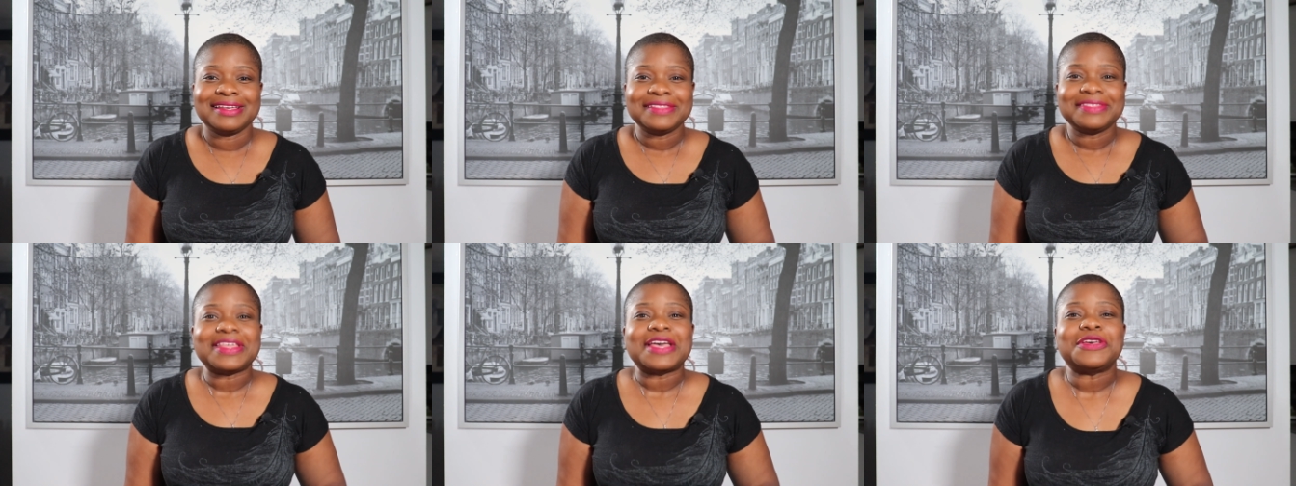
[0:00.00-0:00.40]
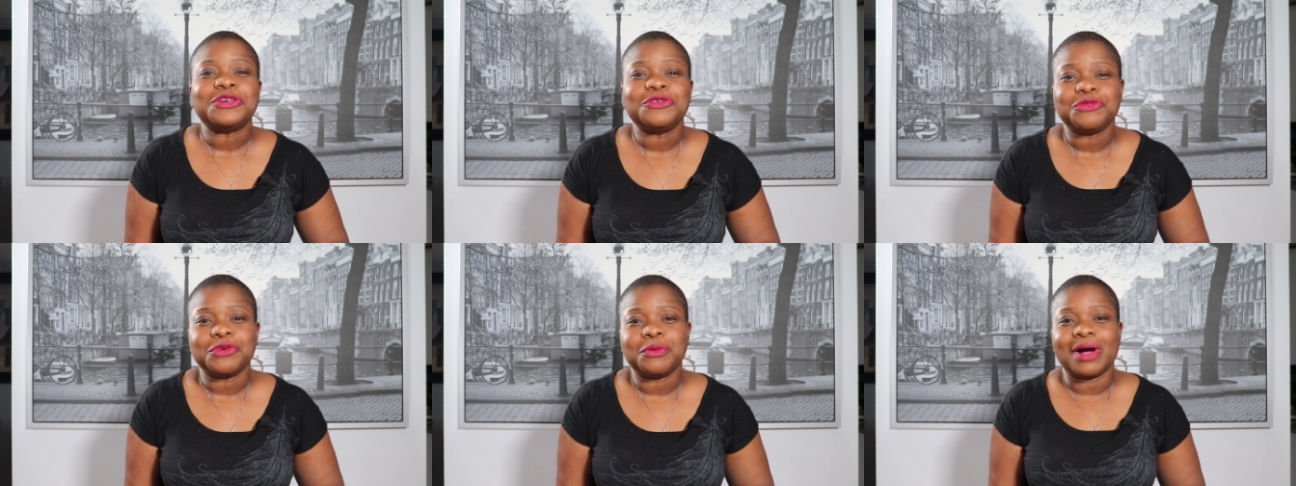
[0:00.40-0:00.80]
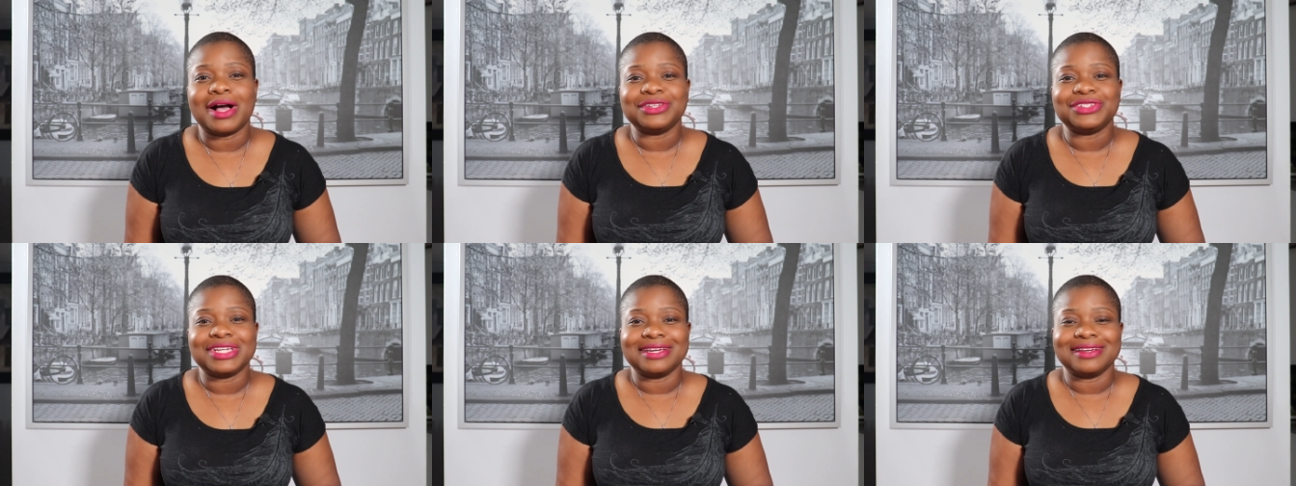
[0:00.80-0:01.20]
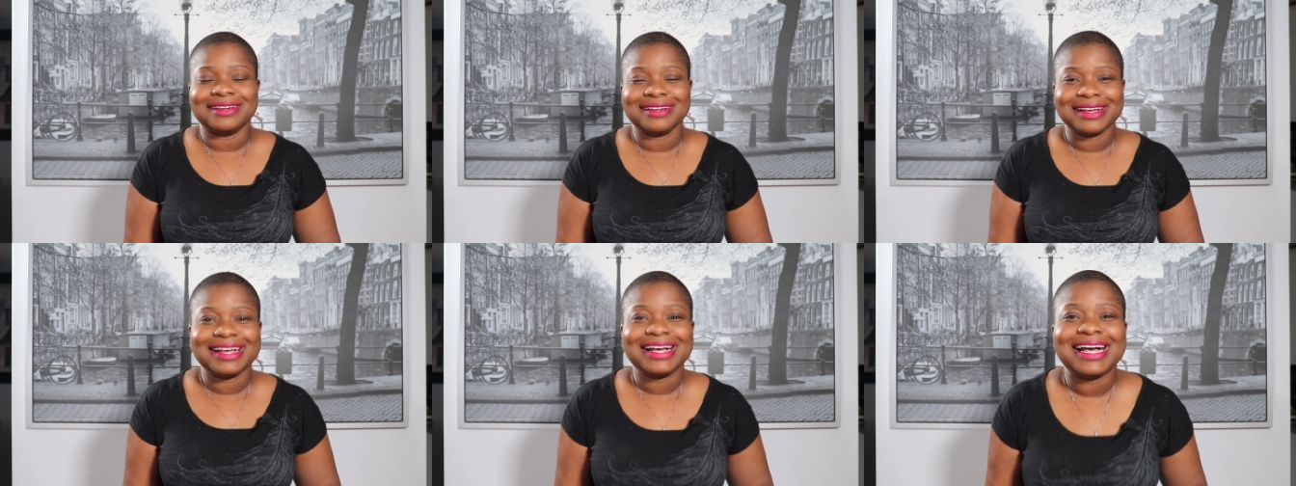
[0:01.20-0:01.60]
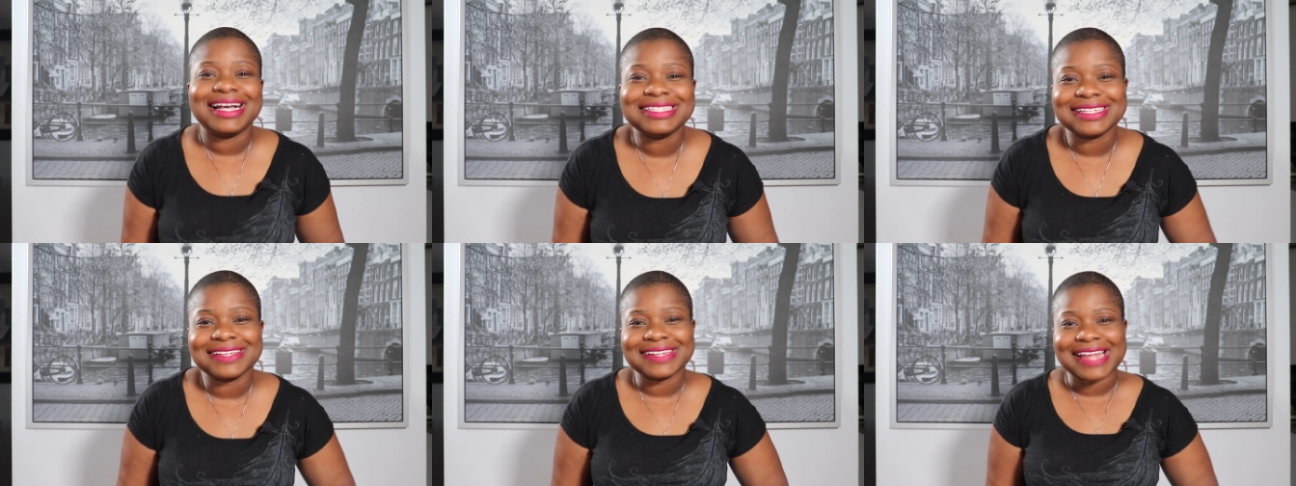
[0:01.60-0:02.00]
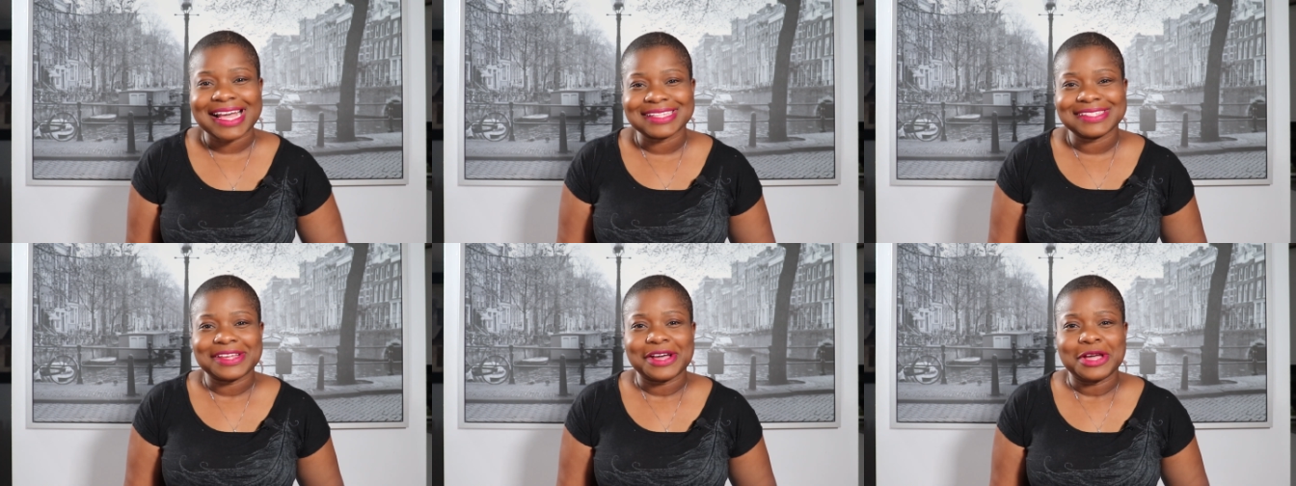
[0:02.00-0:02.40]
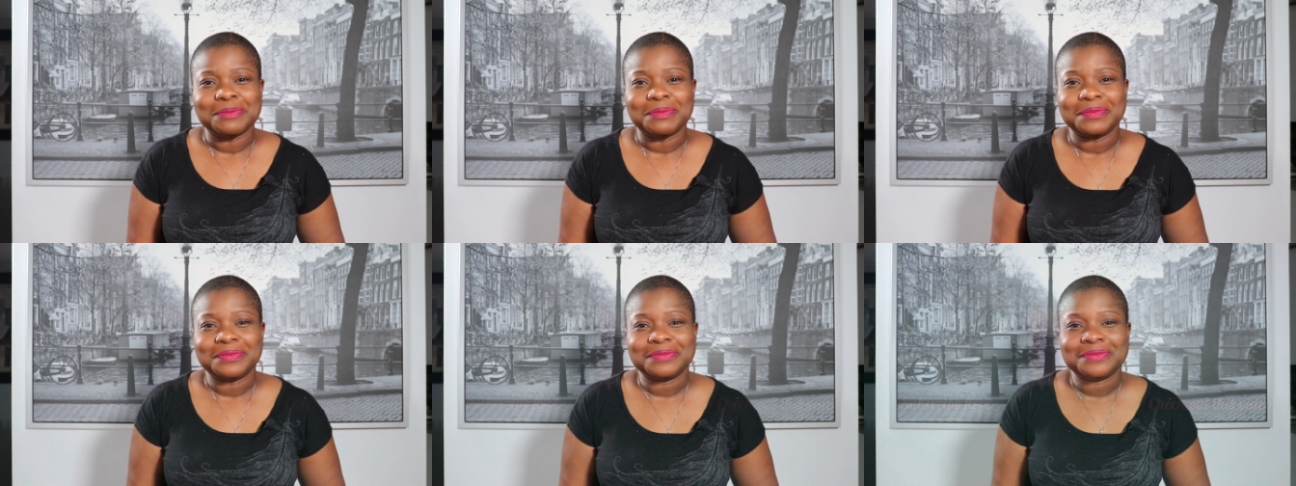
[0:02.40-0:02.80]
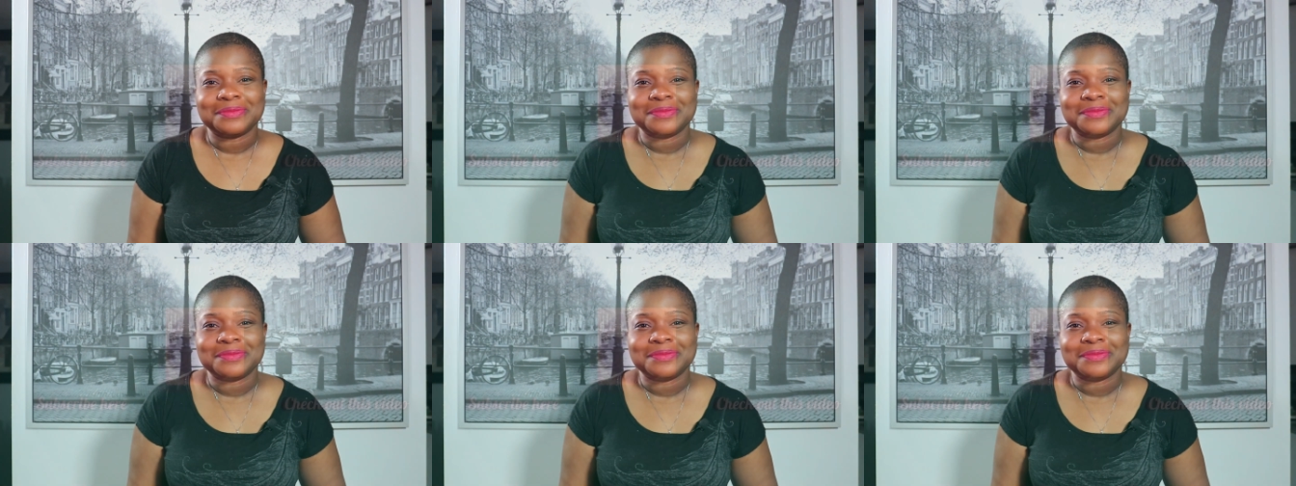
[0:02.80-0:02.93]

Thank you for watching. Until next time.